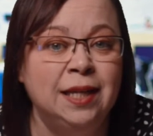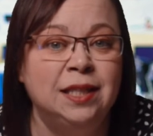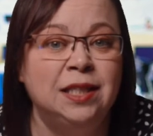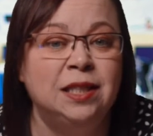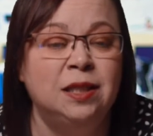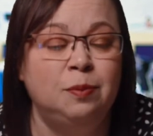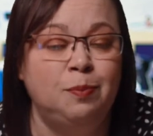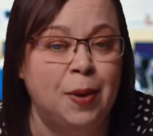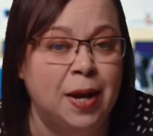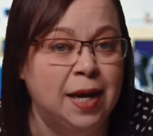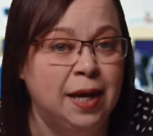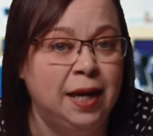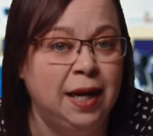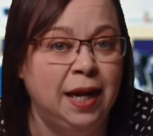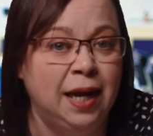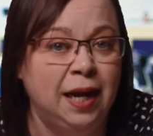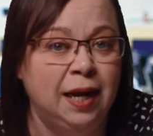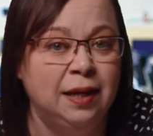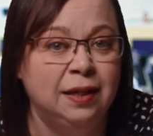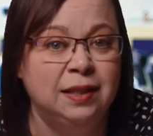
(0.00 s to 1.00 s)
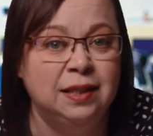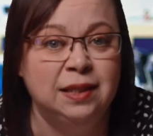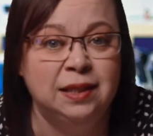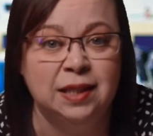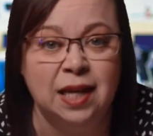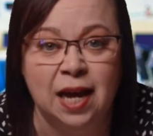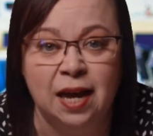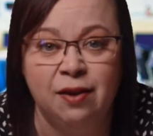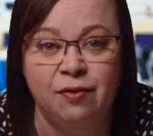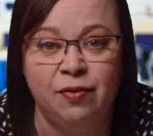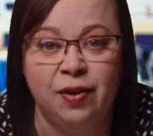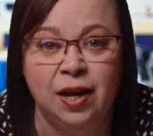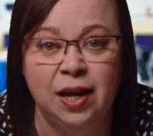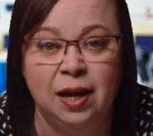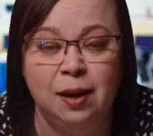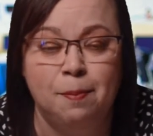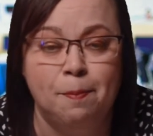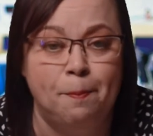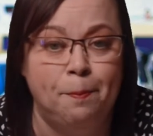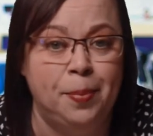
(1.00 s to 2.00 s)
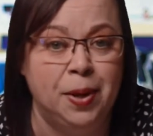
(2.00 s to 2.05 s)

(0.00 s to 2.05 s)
is spending, saving,